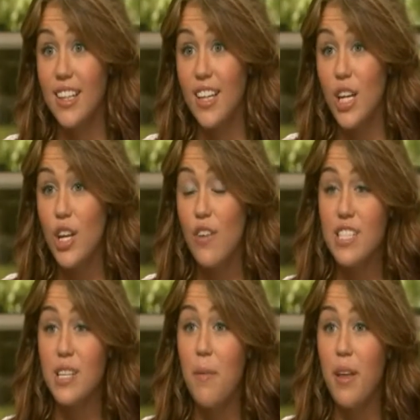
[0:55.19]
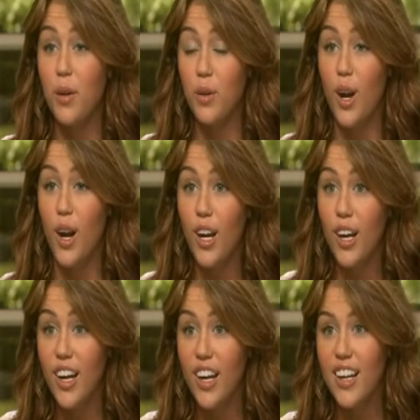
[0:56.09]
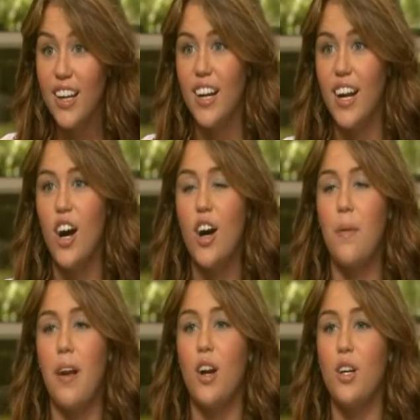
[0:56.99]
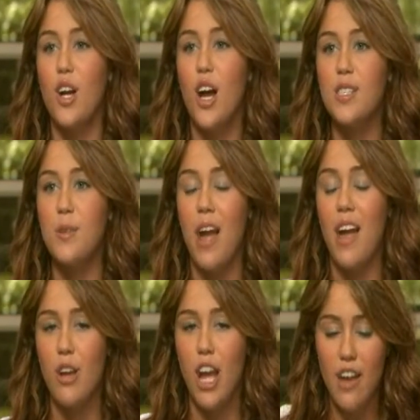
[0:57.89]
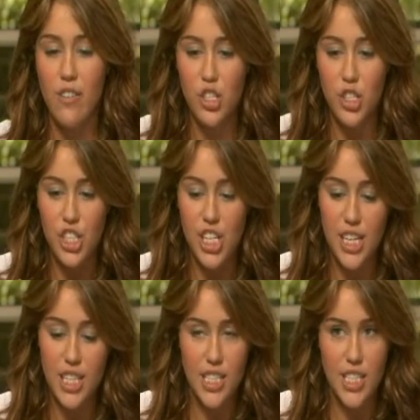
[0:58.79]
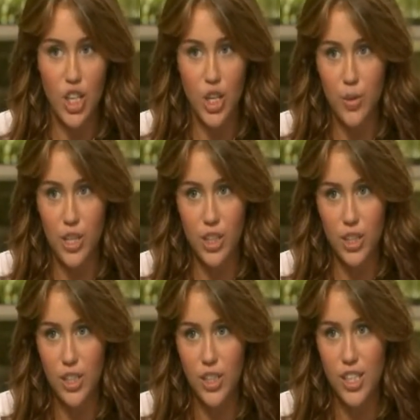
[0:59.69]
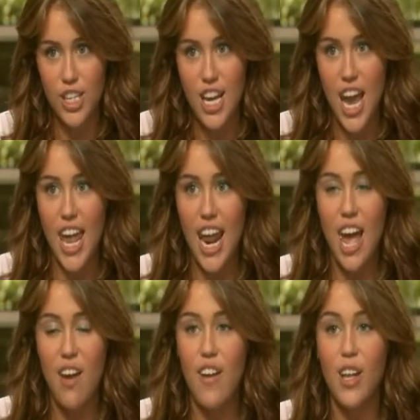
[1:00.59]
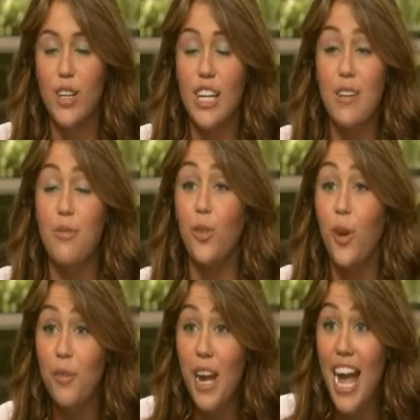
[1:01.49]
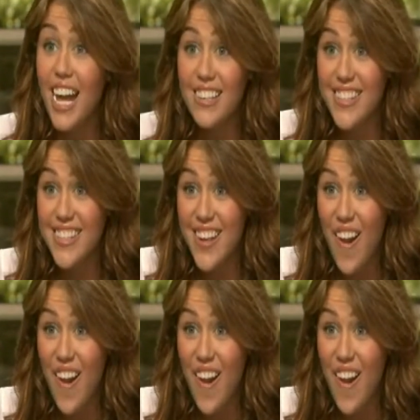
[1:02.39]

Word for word: Do you? You haven't seen my little car? No. Oh, my car's awesome. I have it. I have a cheetah steering wheel, and I have Hello Kitty floor mats